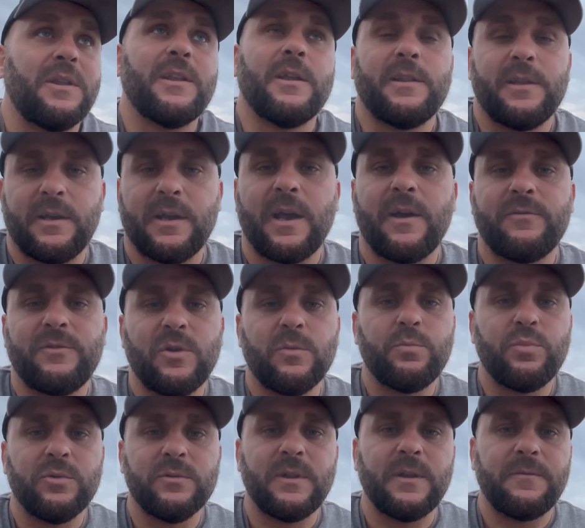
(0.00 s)
they didn't have to
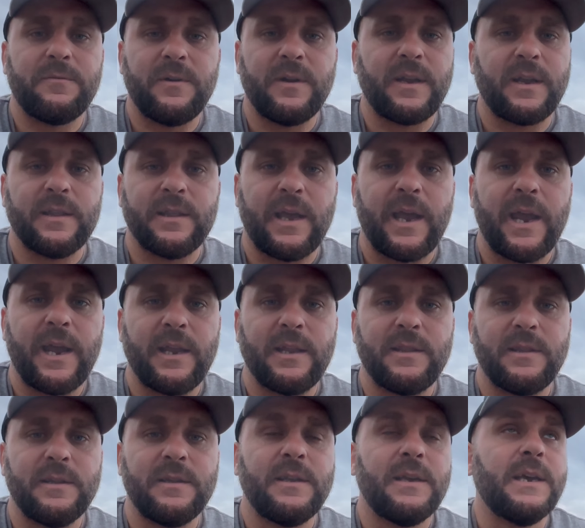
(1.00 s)
put the freaking
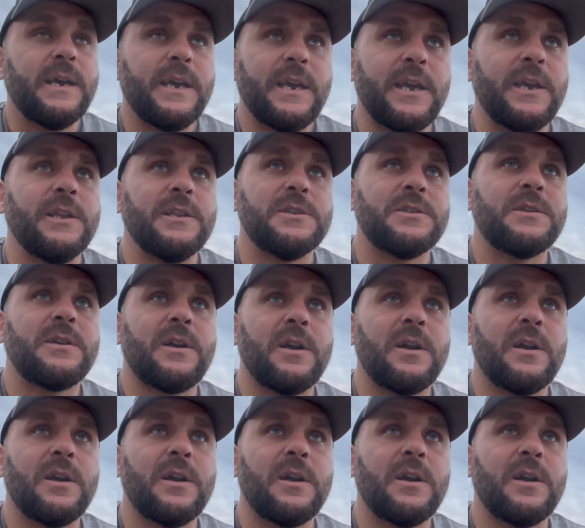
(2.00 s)
8-inch